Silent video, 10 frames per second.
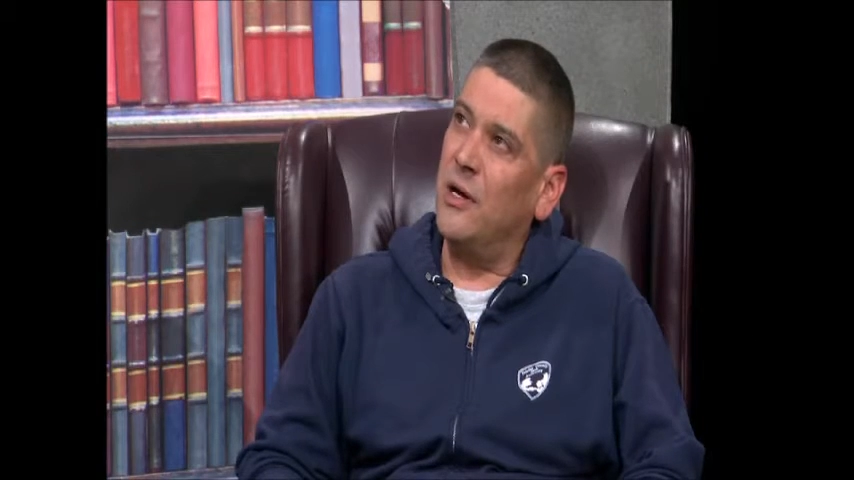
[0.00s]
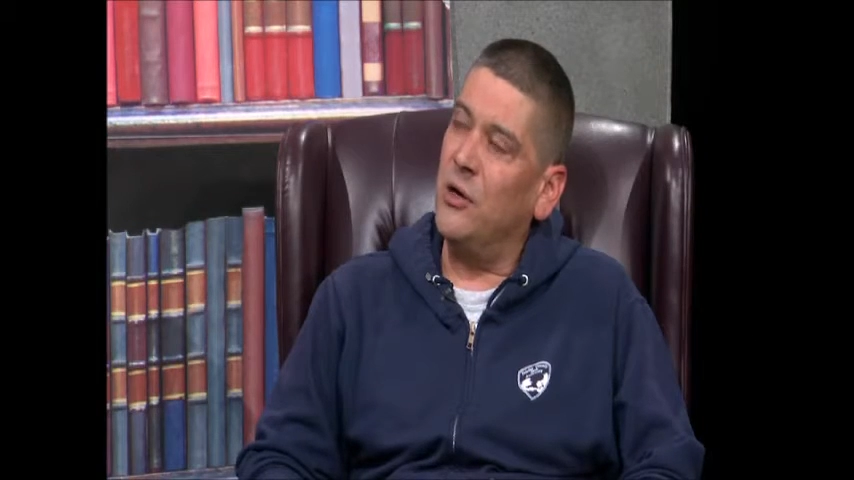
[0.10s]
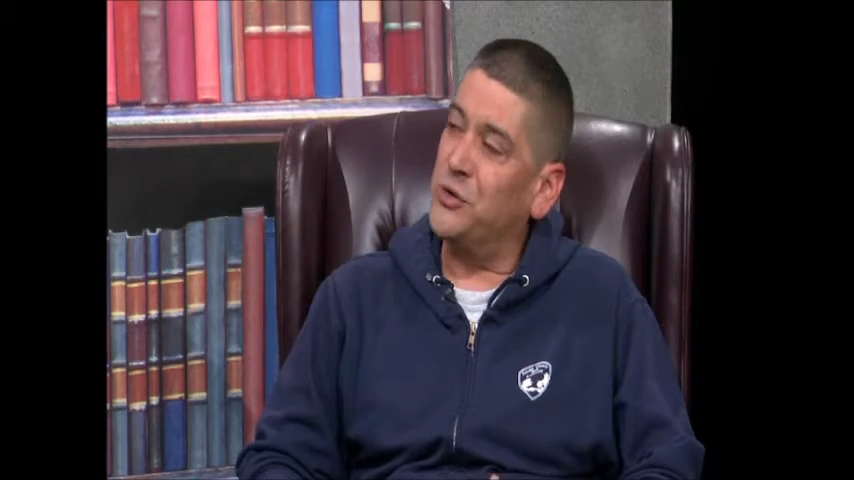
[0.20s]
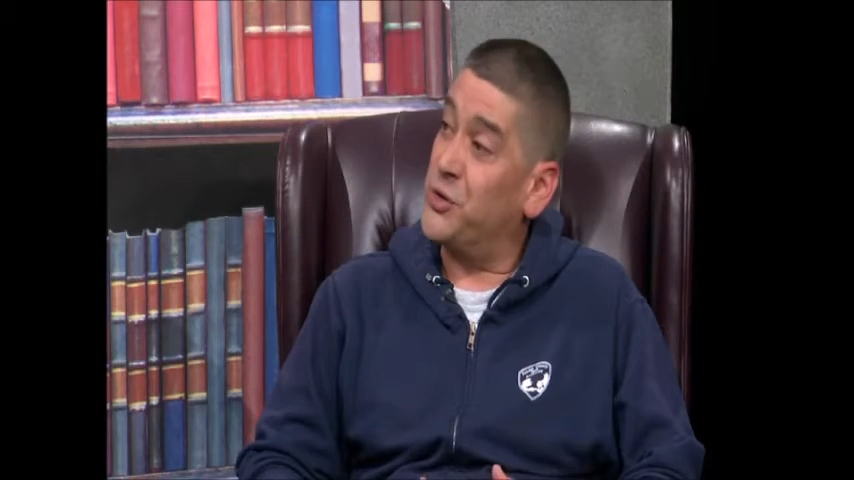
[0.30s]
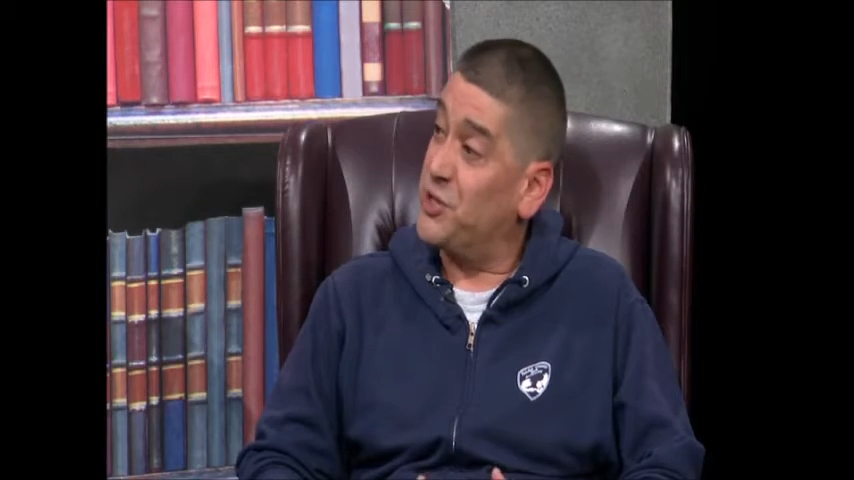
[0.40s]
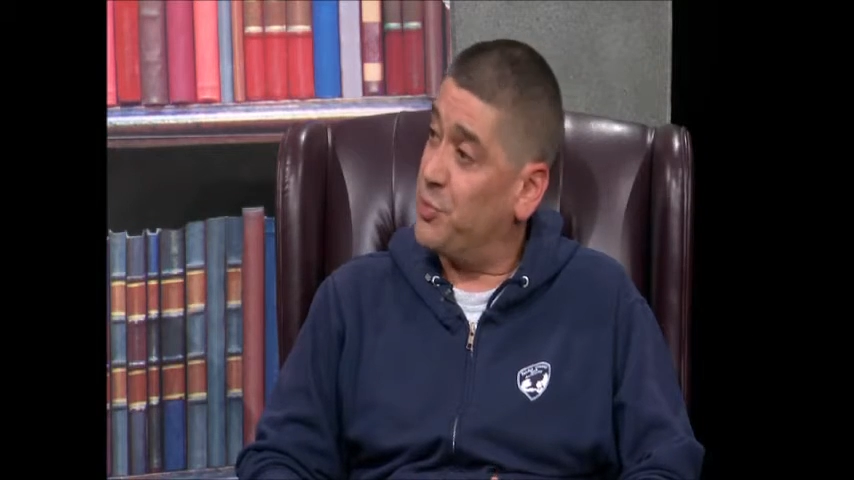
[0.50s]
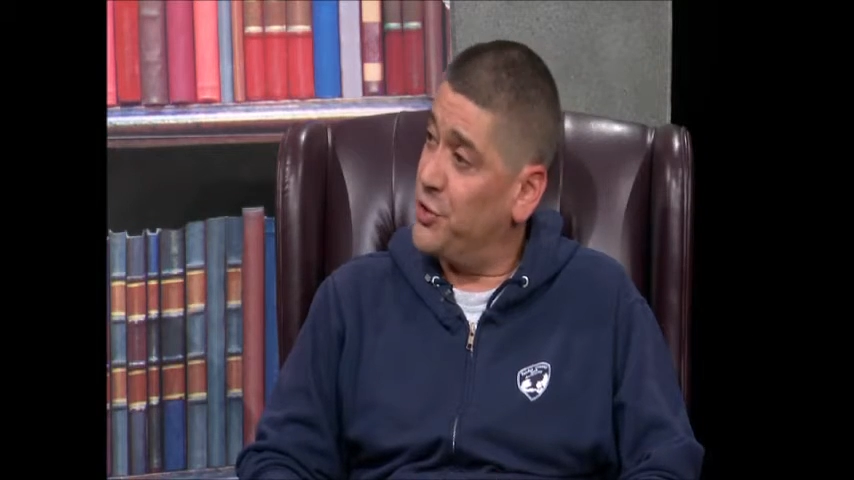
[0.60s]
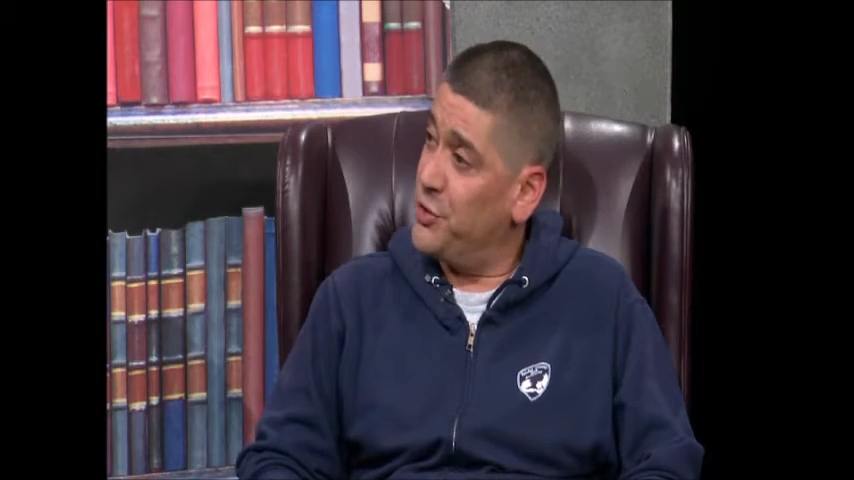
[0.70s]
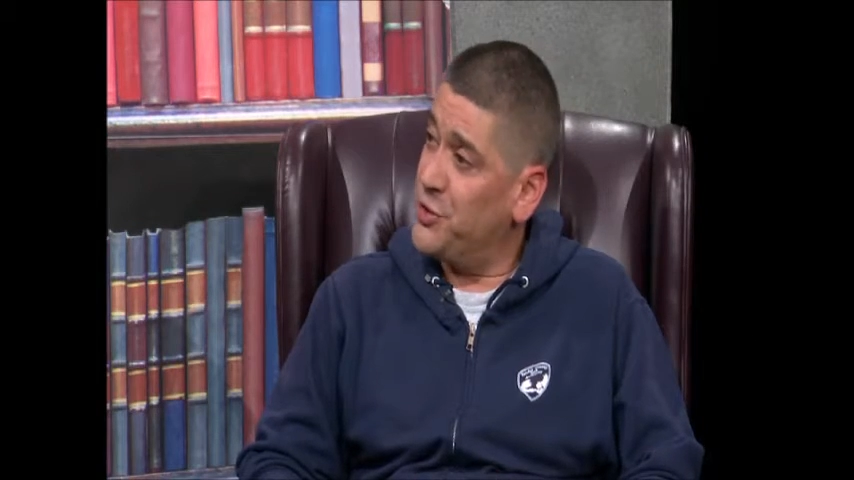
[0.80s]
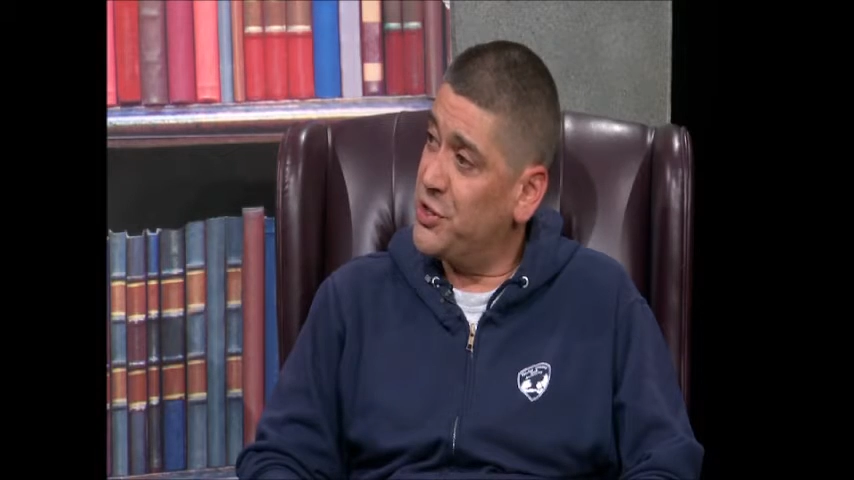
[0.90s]
culture has
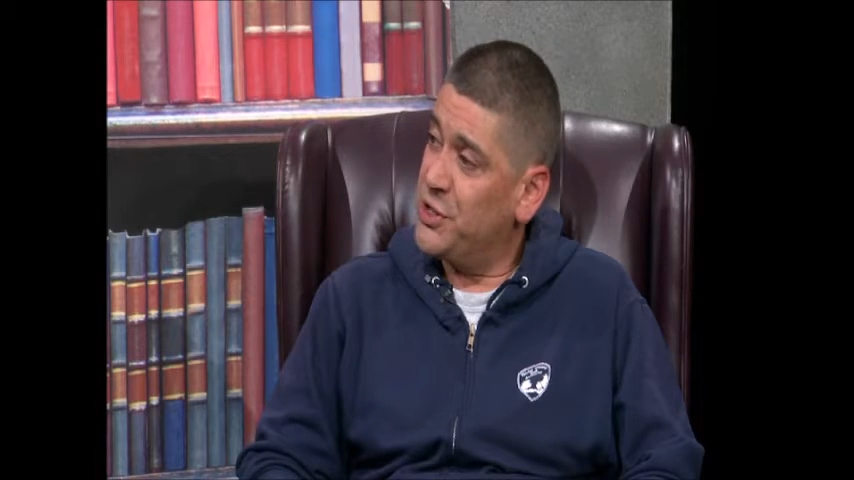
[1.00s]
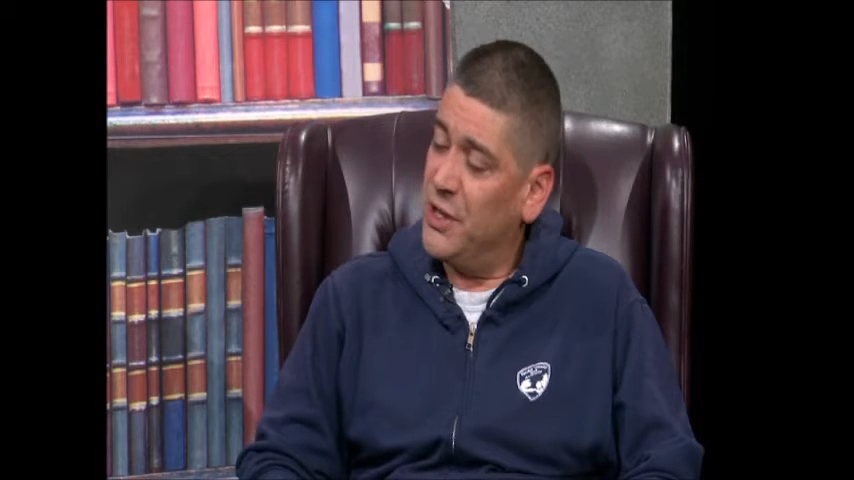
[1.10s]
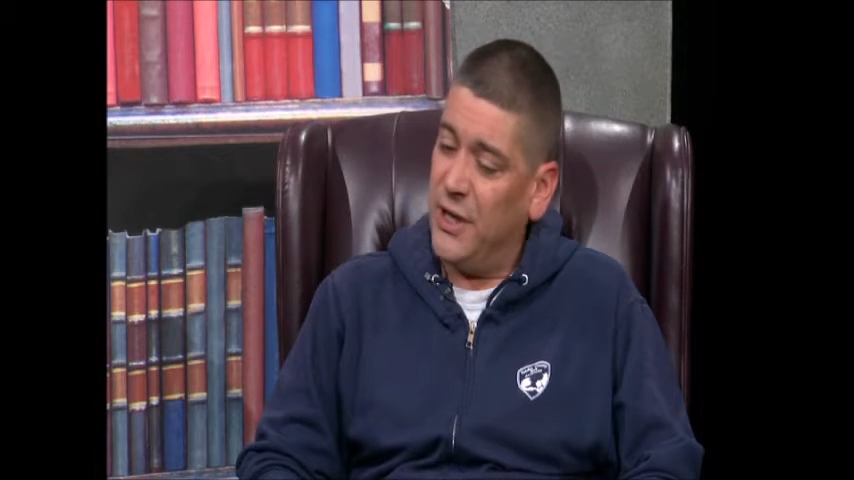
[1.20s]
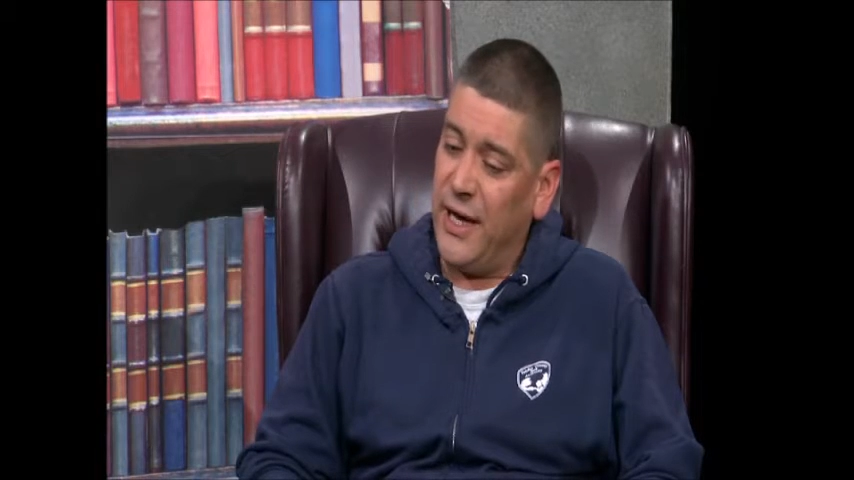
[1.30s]
produced